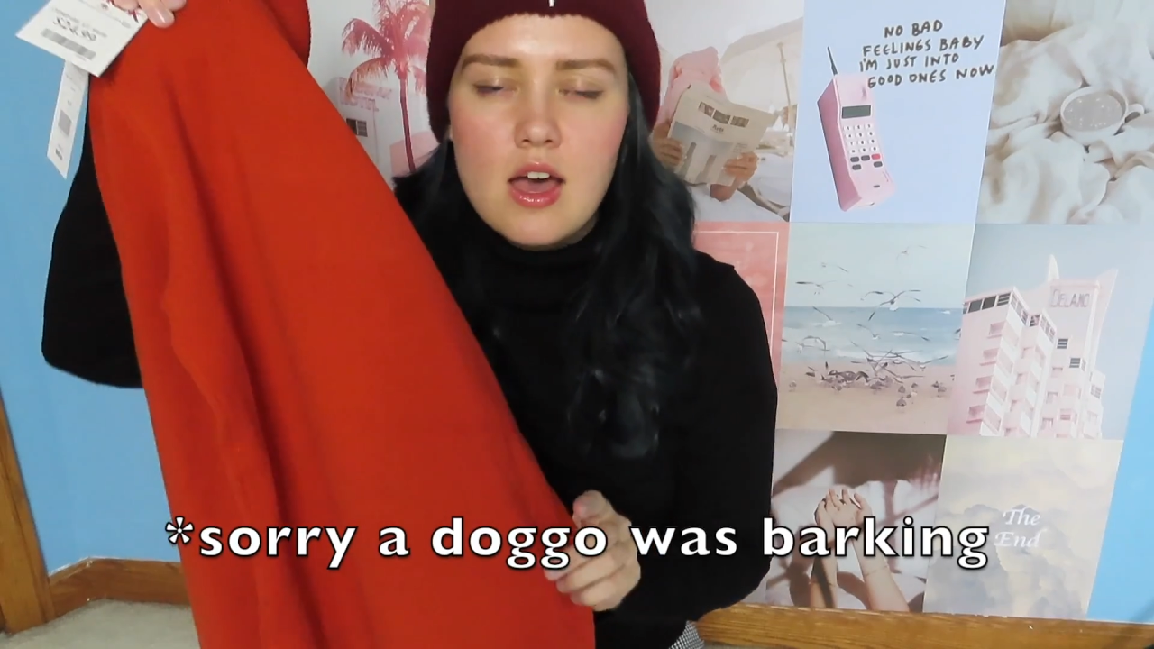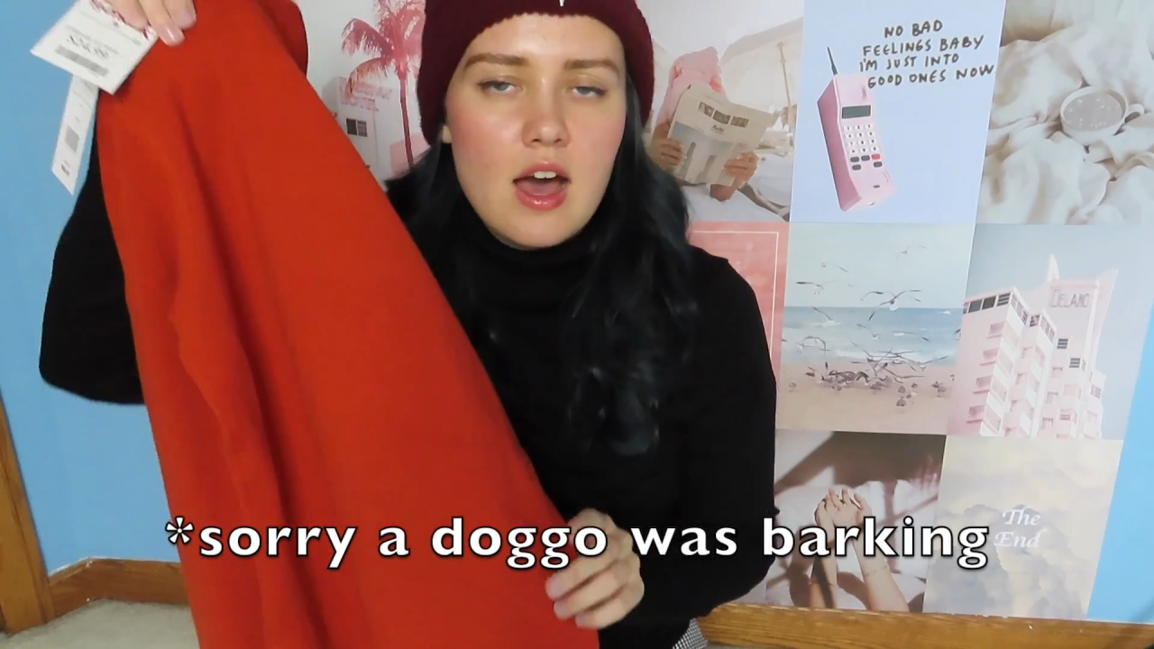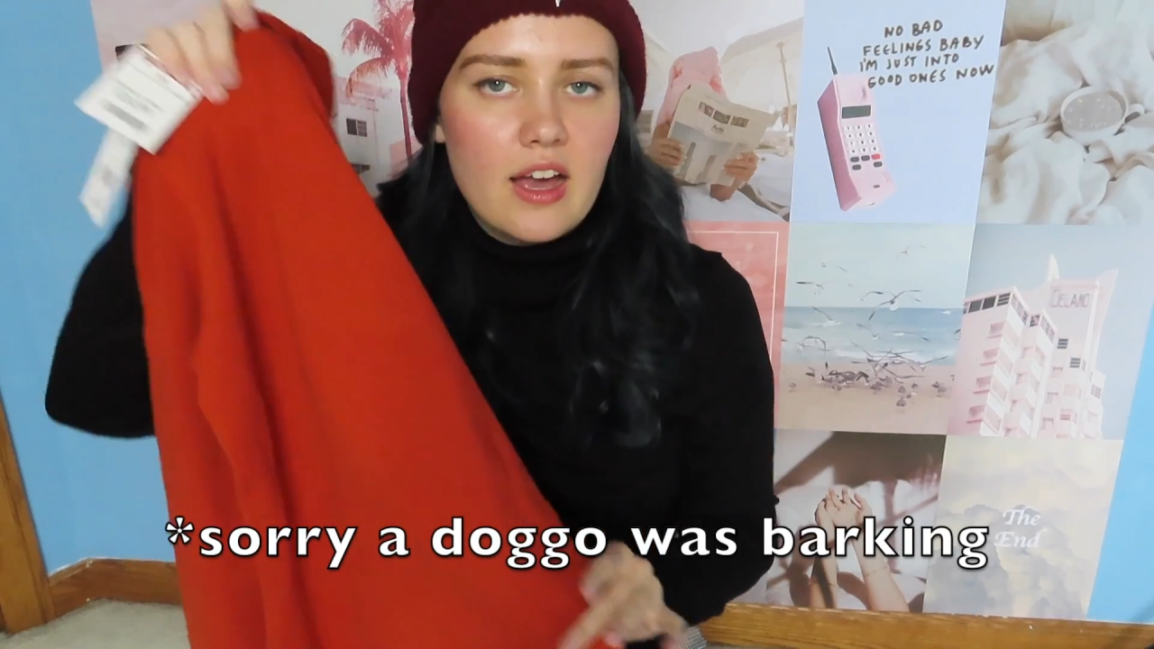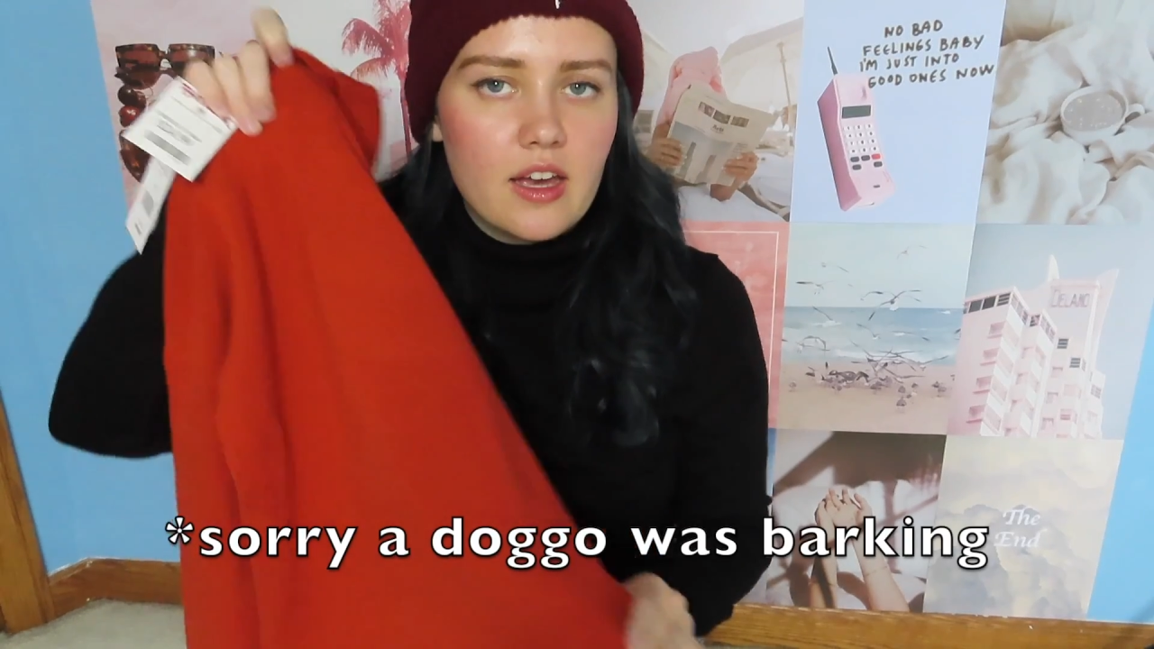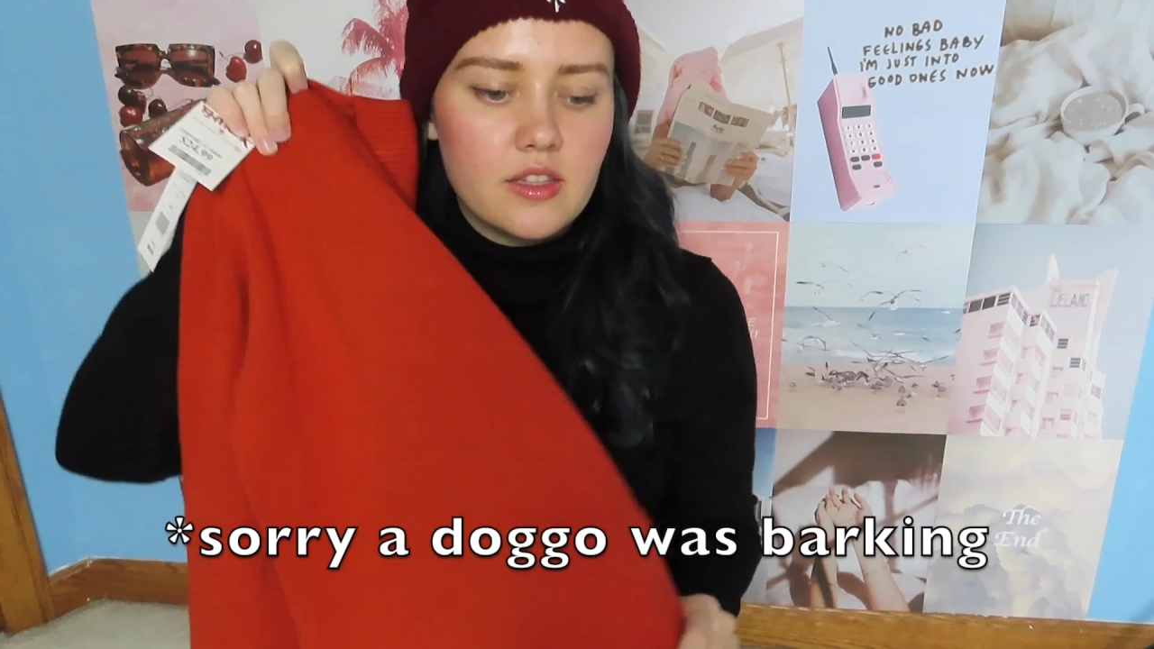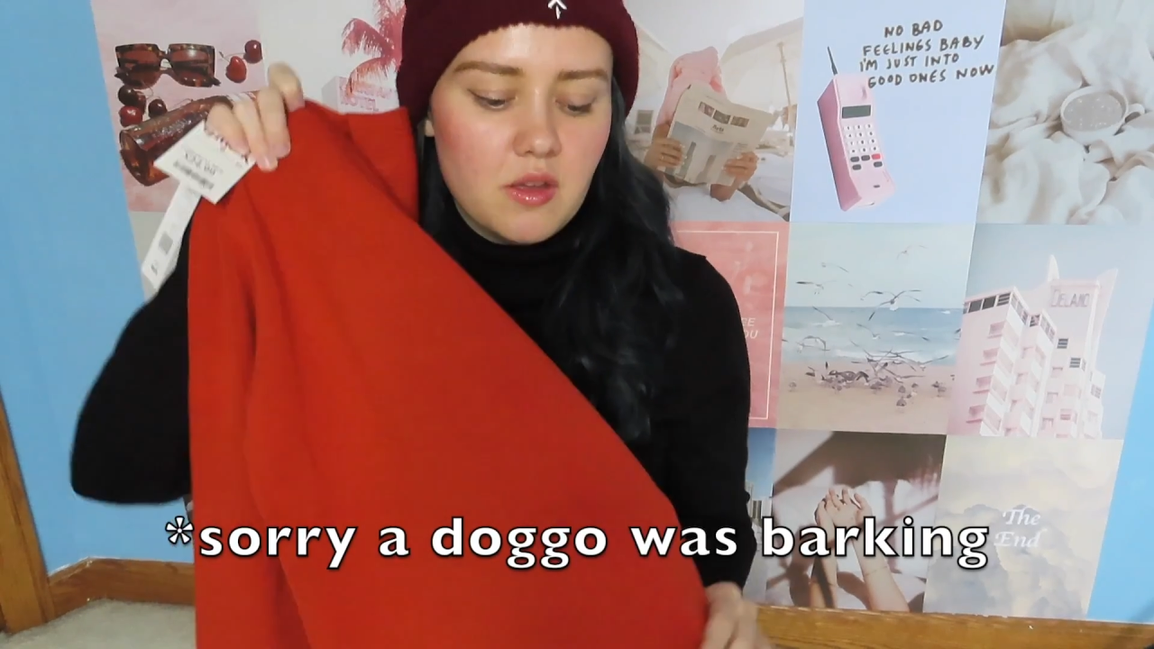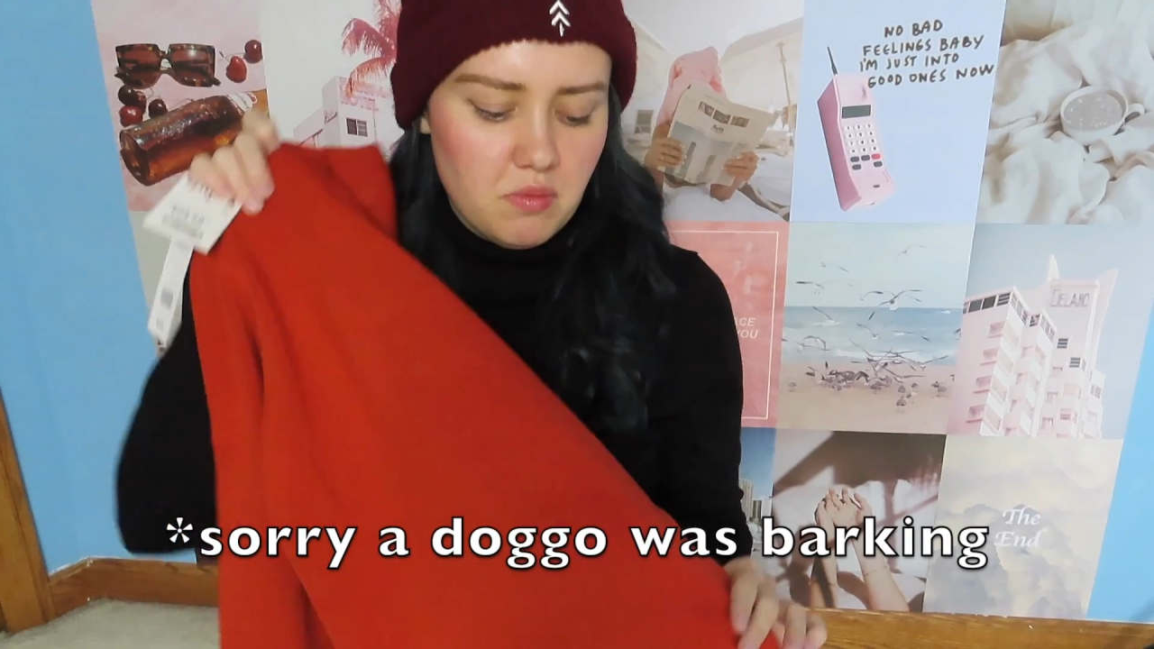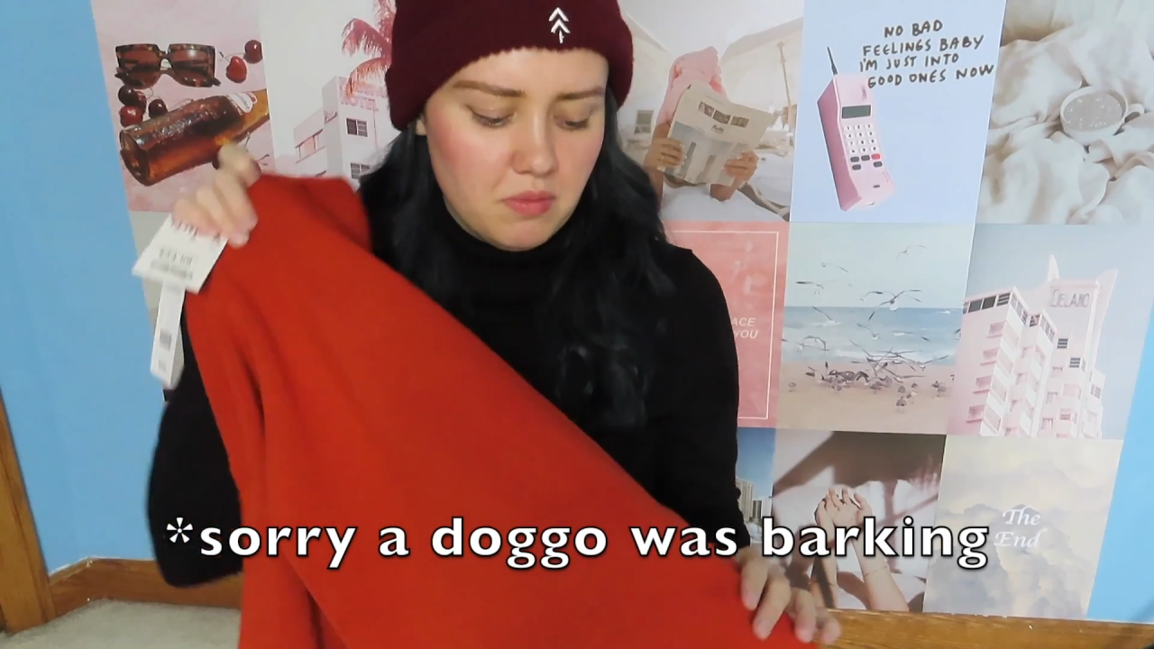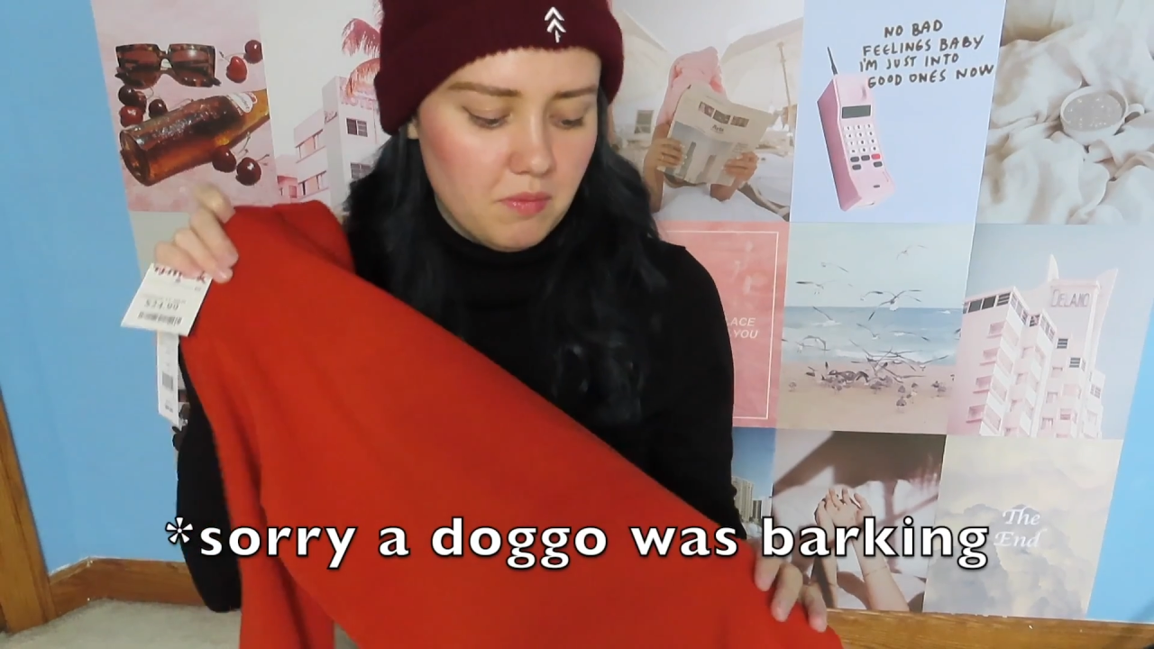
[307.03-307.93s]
I got a